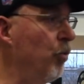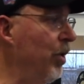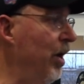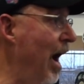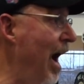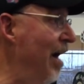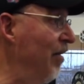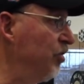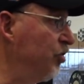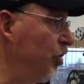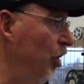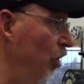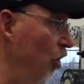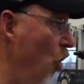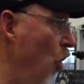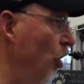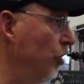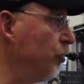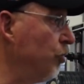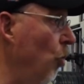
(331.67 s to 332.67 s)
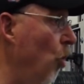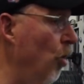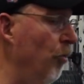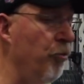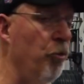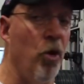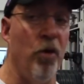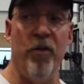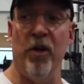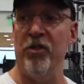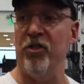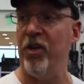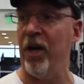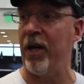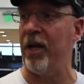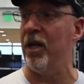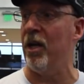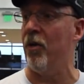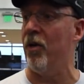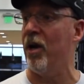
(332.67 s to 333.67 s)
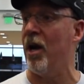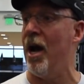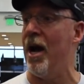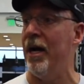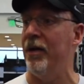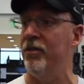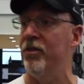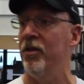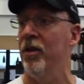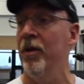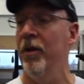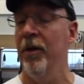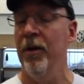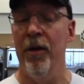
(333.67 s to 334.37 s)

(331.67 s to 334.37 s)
We obviously lost all four of our secondary guys